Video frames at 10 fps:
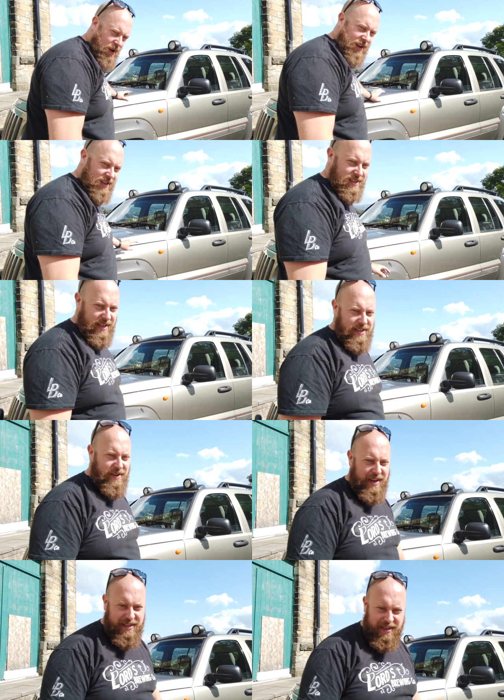what I can see,
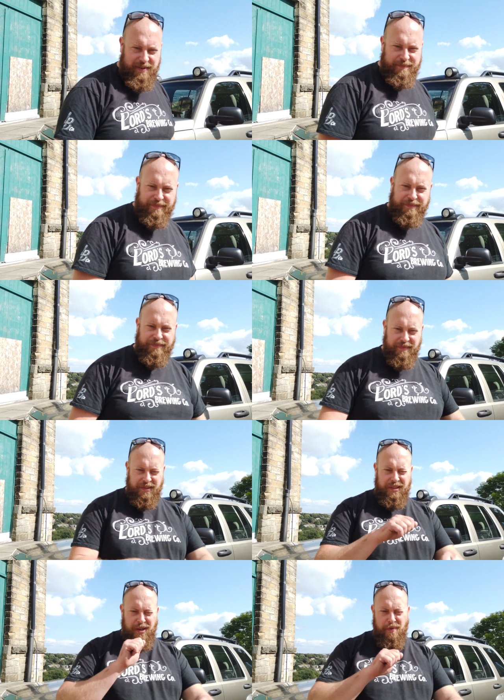so I need to
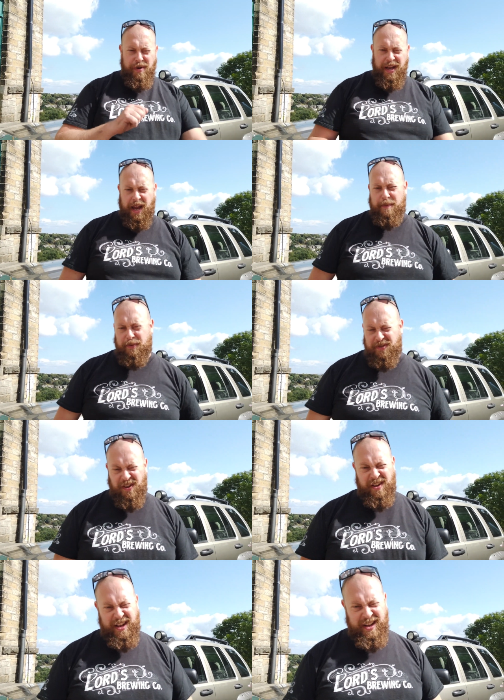recable
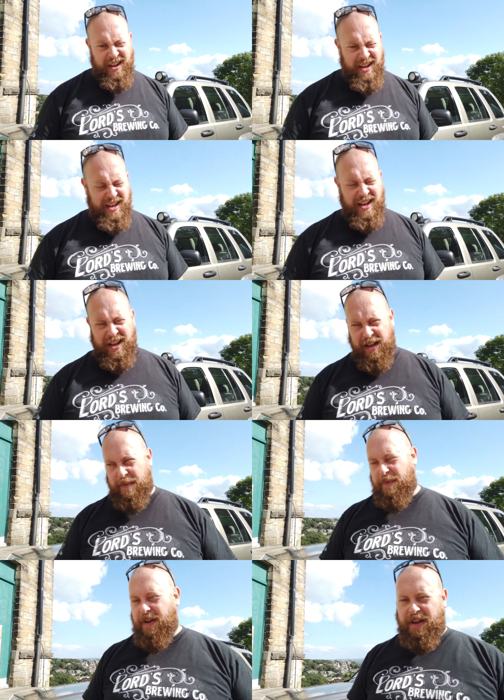tie
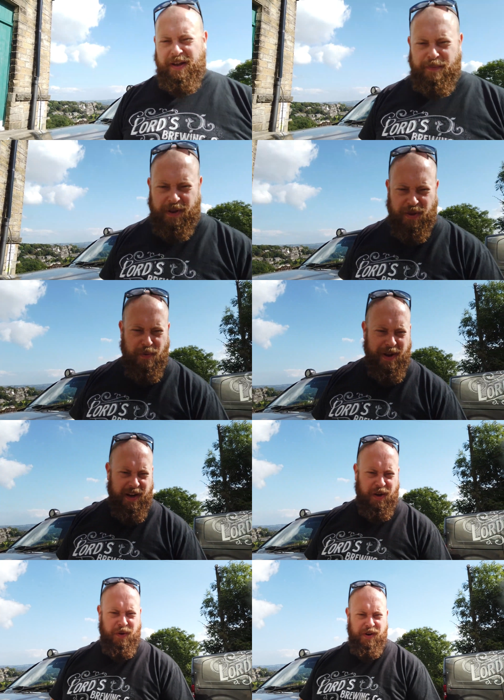it. We thought we had
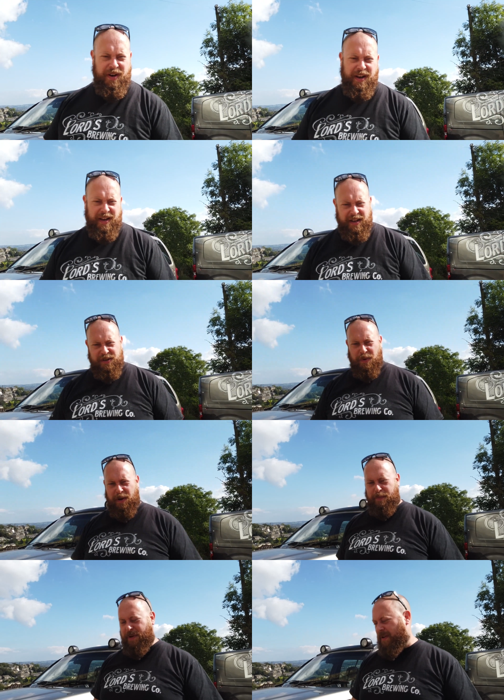a coolant leak as
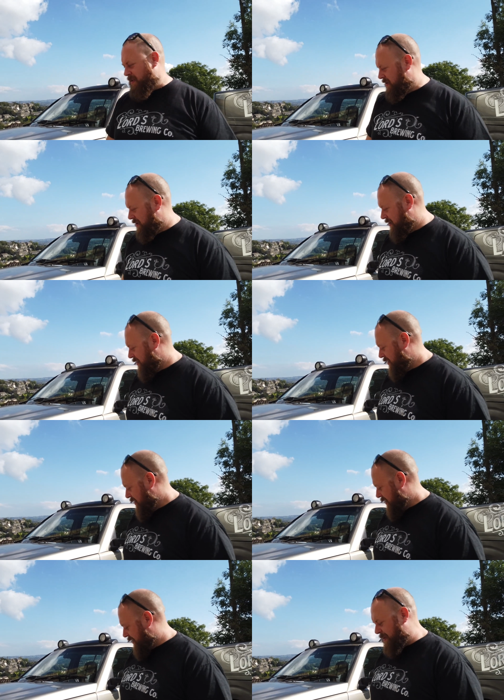well, but
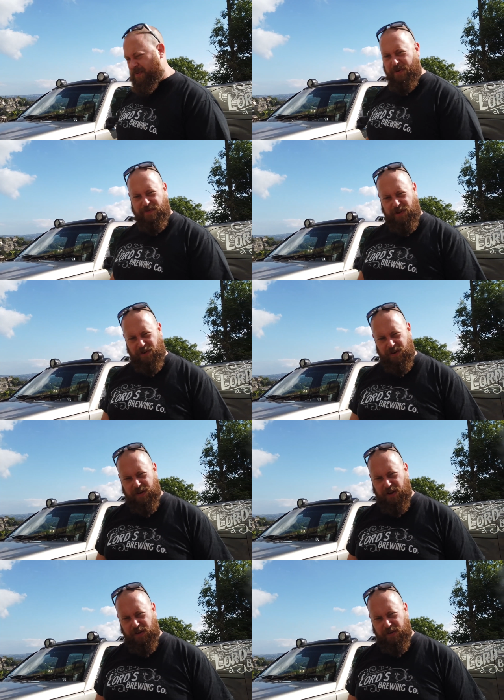it seems to have
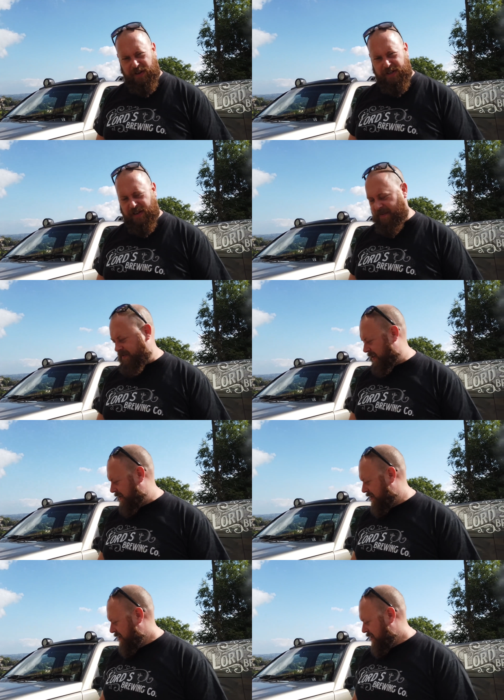cured itself.
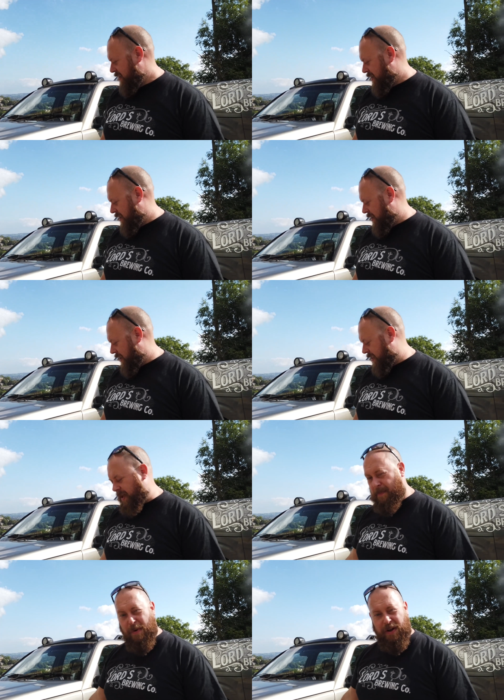So I
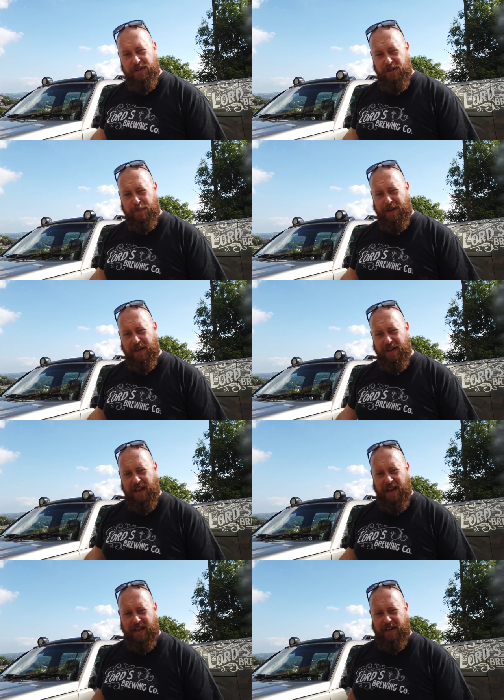think it might have just been that
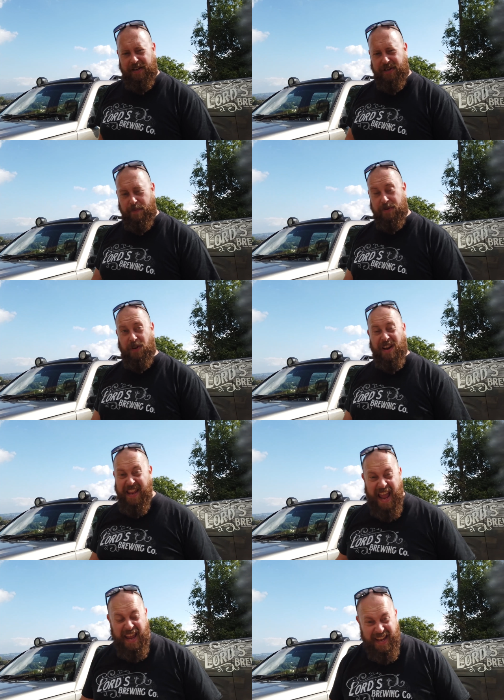the air conditioning was on.
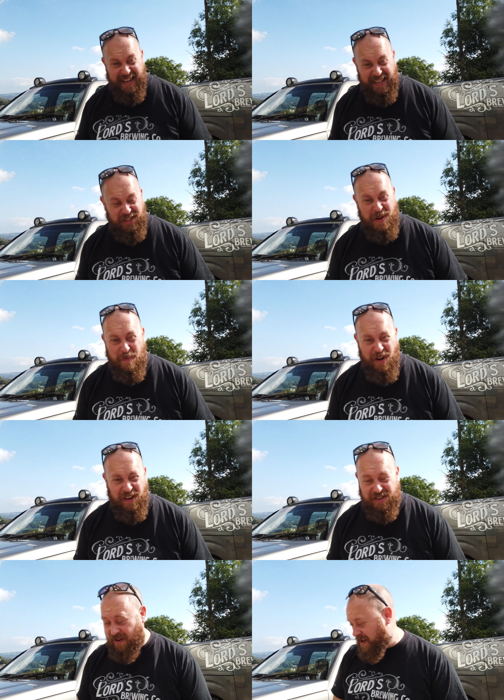The air conditioning
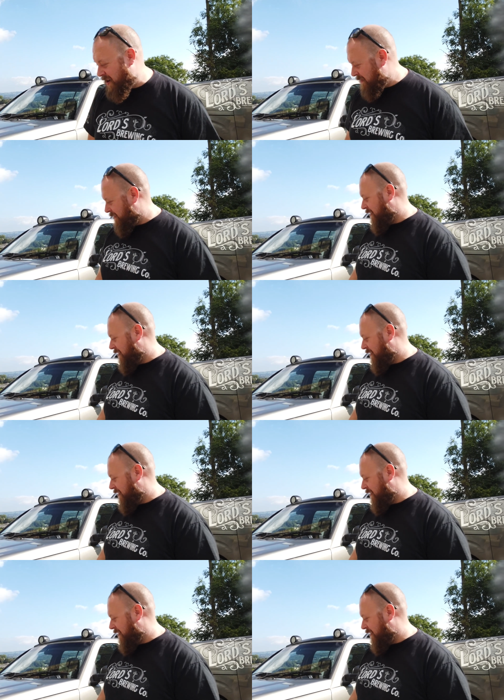works on an